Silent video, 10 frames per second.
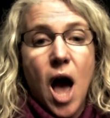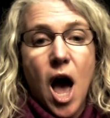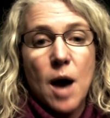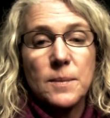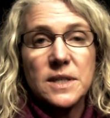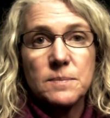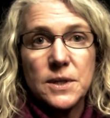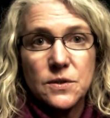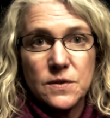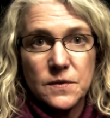Ominous
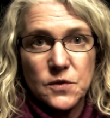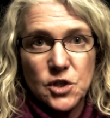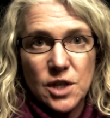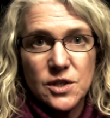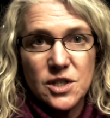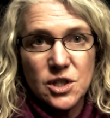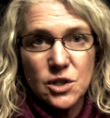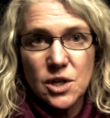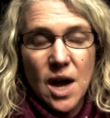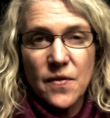pictures of judges
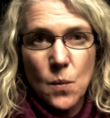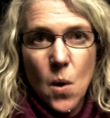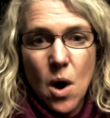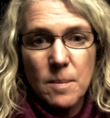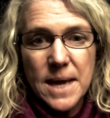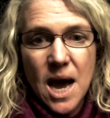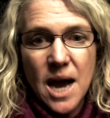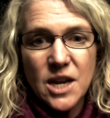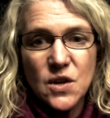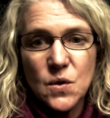lurk on the wall
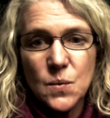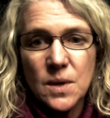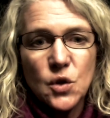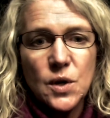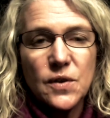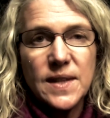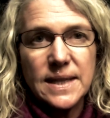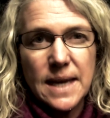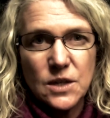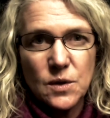behind you. You hear the
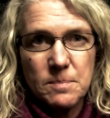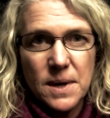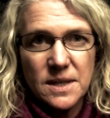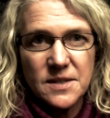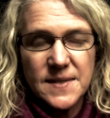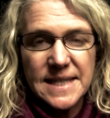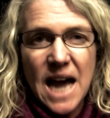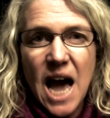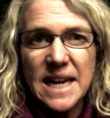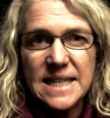electric buzz of
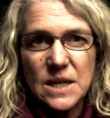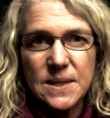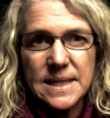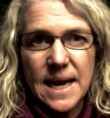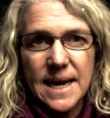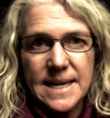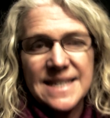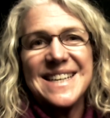cicadas outside.